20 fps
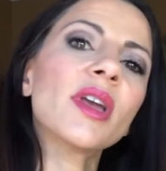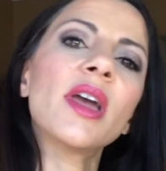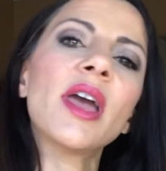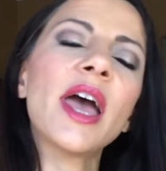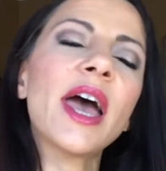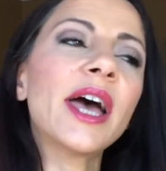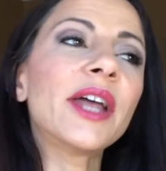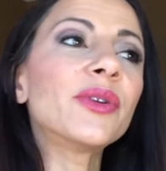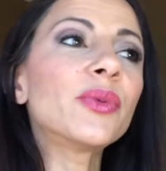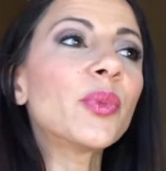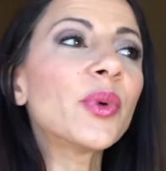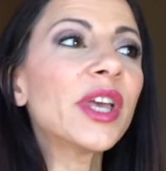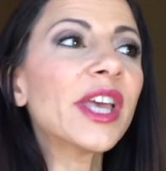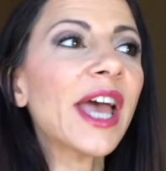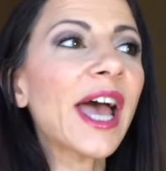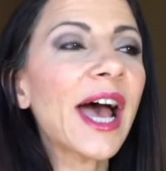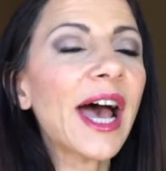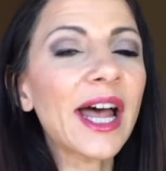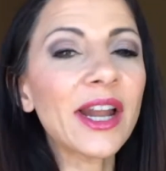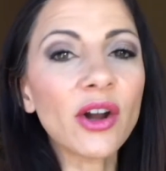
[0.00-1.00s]
and we
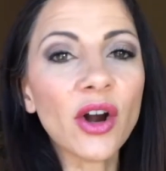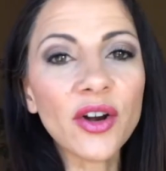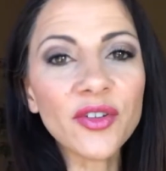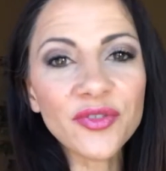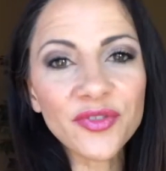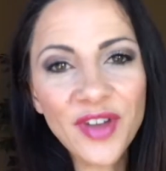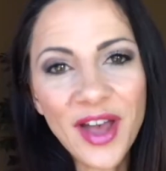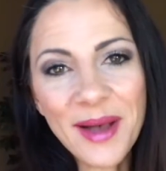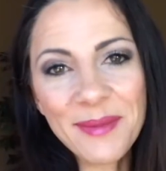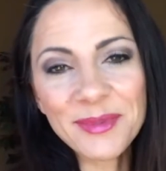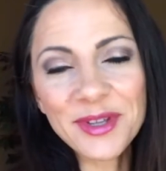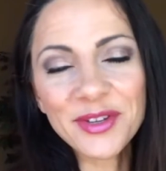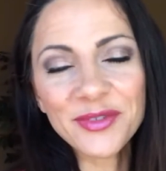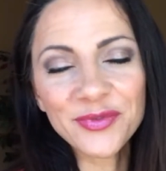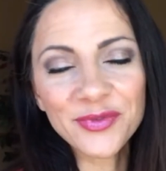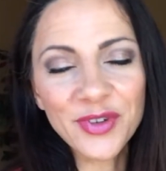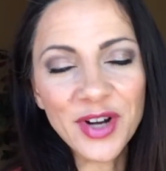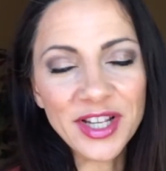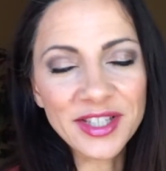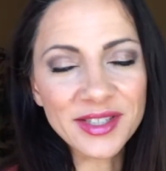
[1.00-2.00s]
had our family
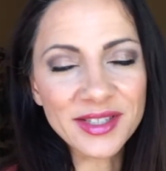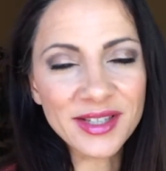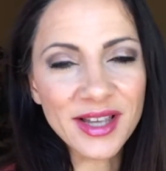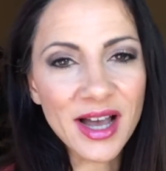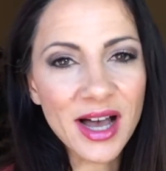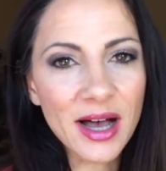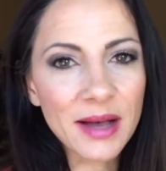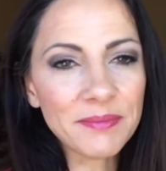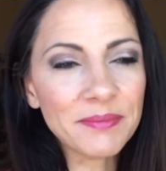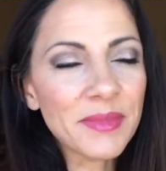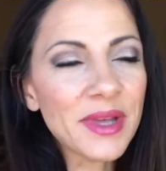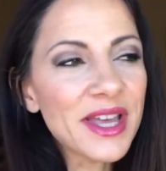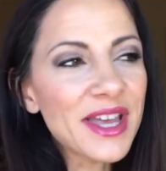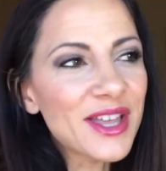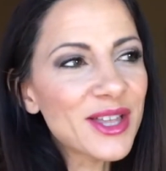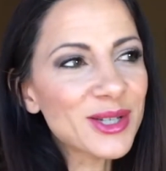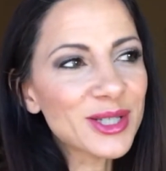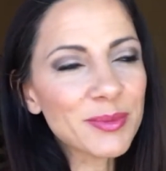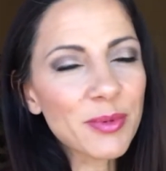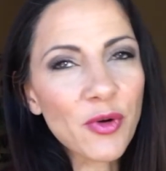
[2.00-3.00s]
and friends come.
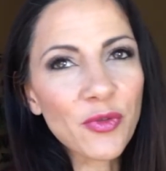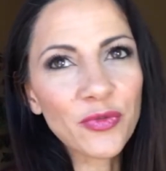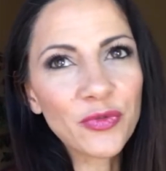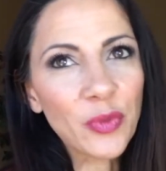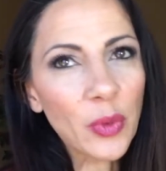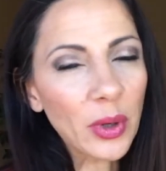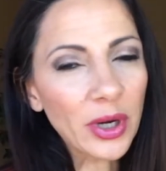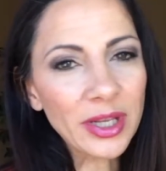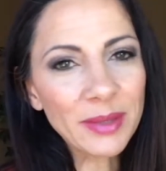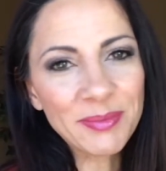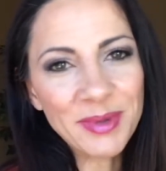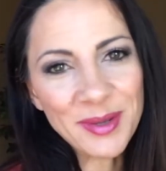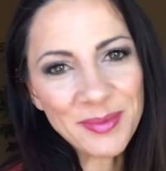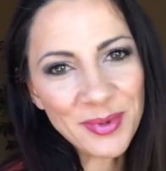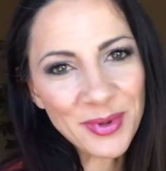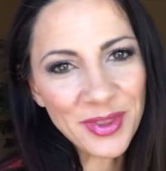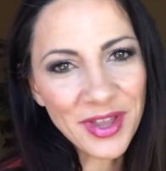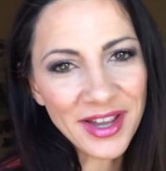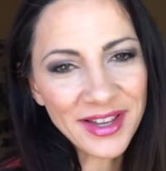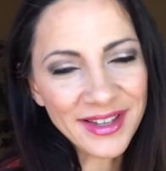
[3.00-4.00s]
There's about 40
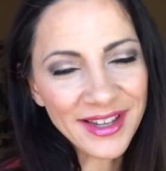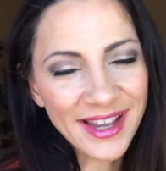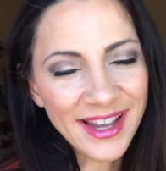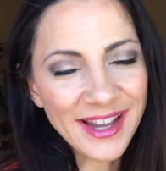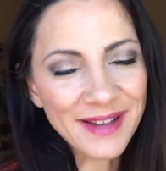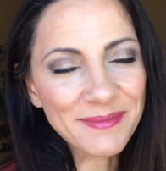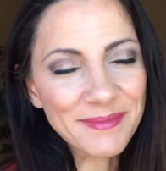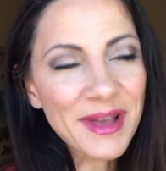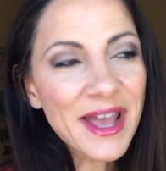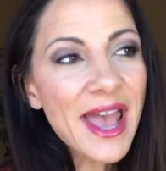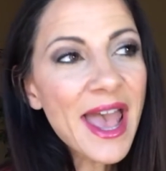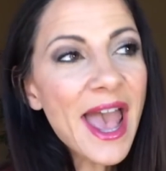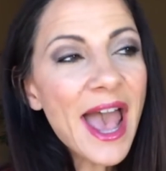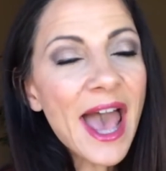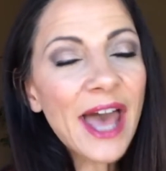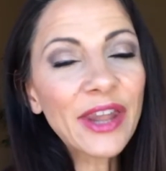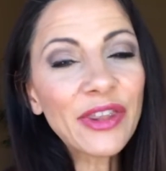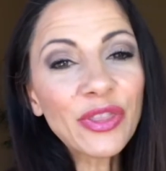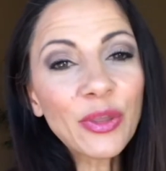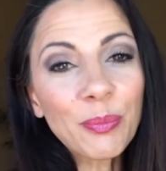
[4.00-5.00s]
people that came,
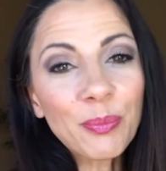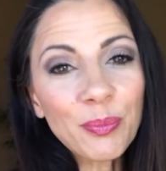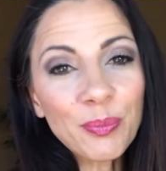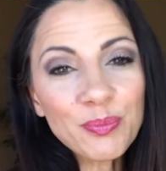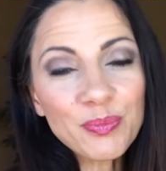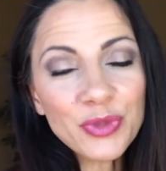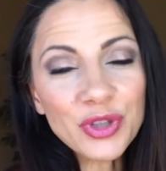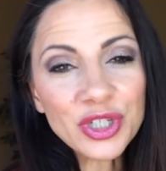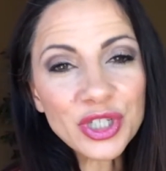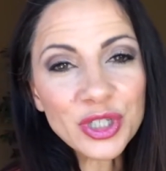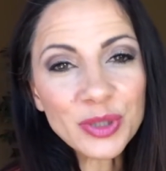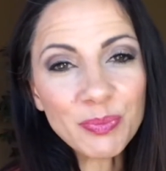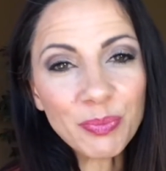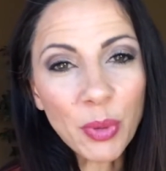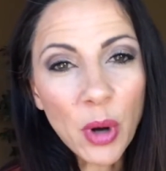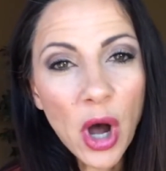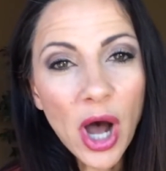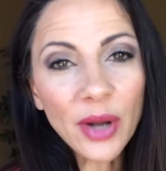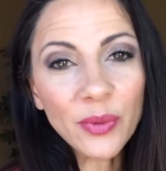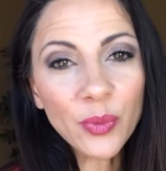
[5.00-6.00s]
and the
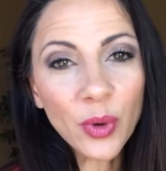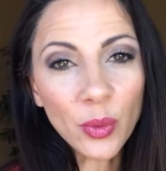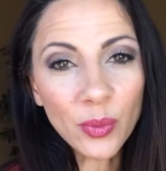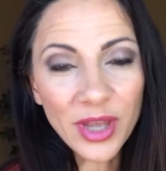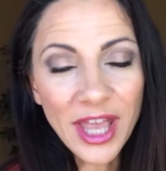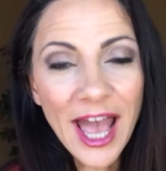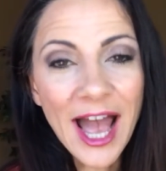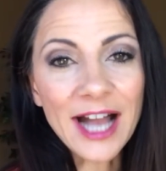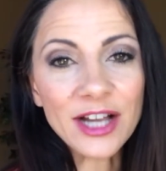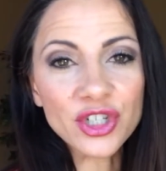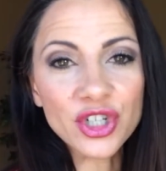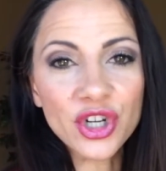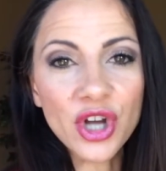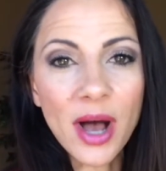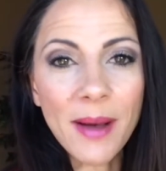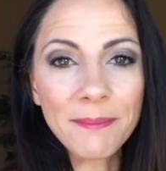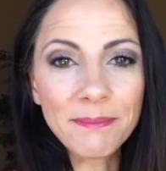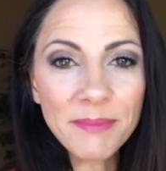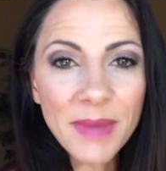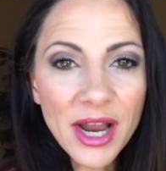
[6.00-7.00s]
spot where we actually
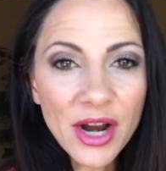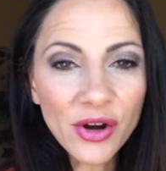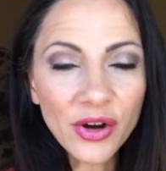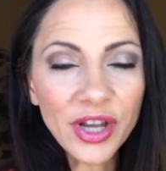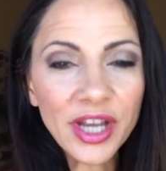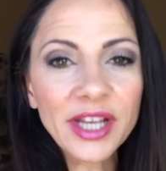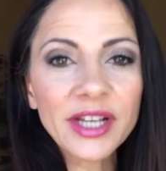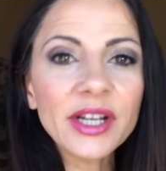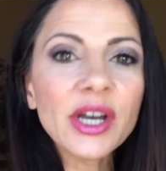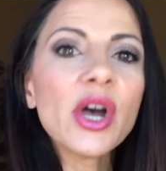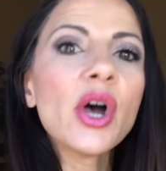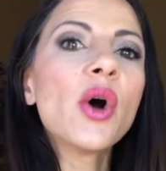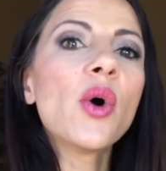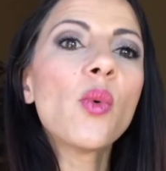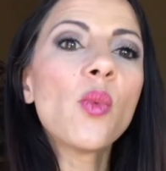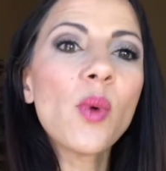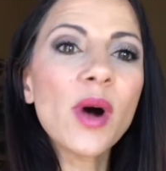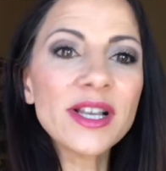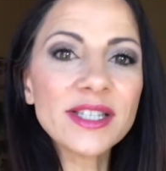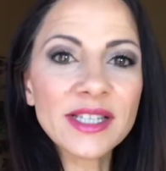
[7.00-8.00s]
got married
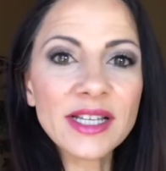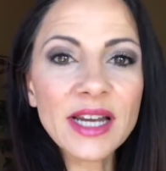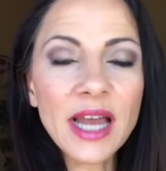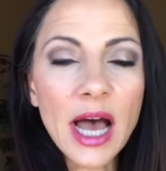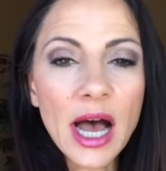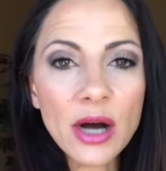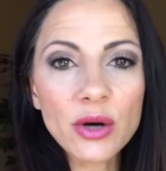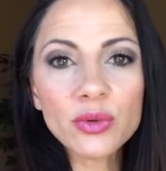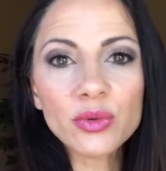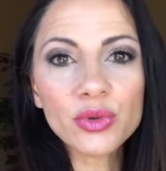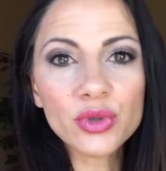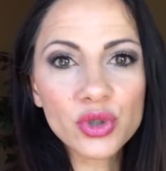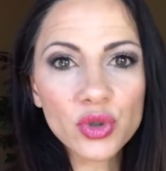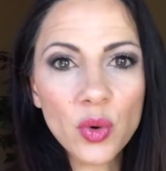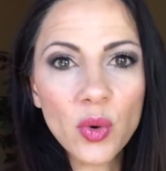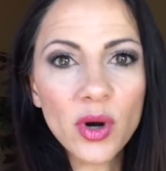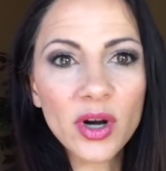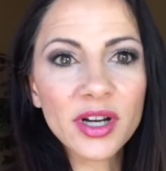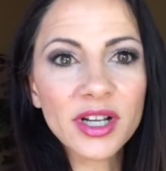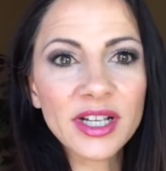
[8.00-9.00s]
was an
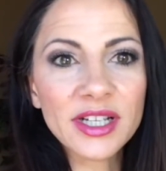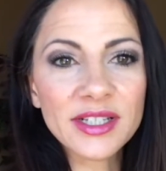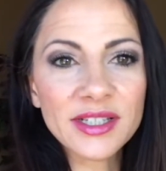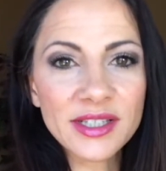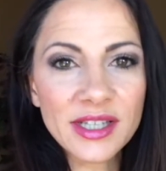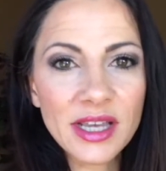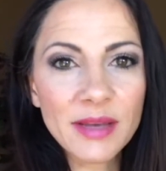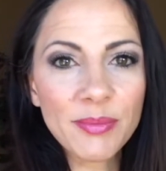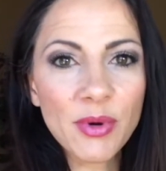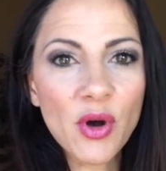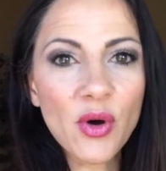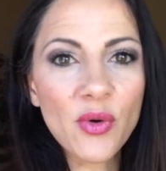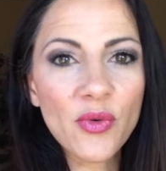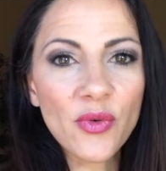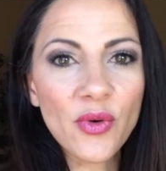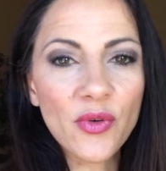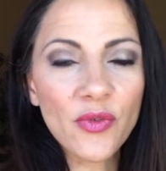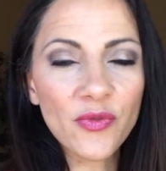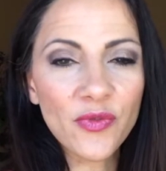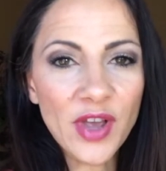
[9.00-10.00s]
outdoor gazebo
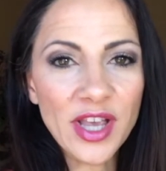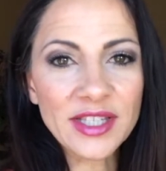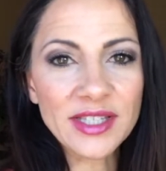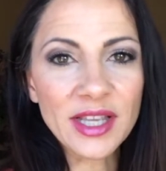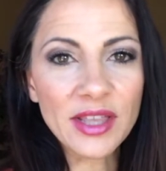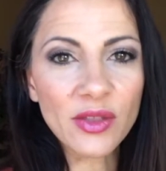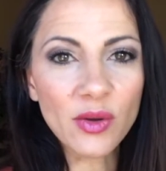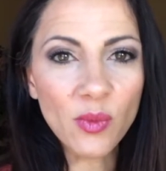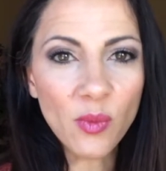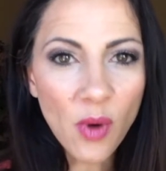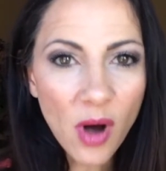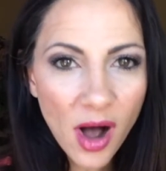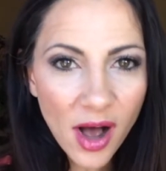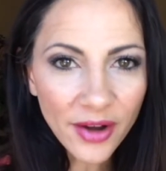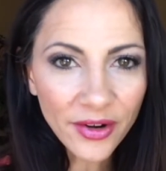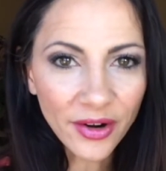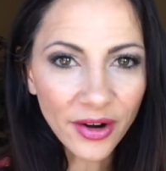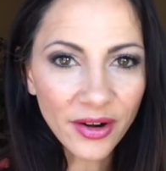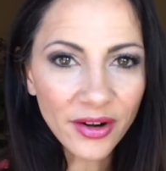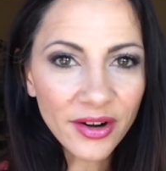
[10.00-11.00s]
facing the
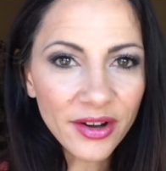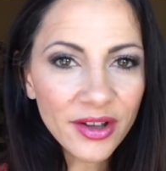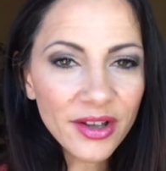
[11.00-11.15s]
water.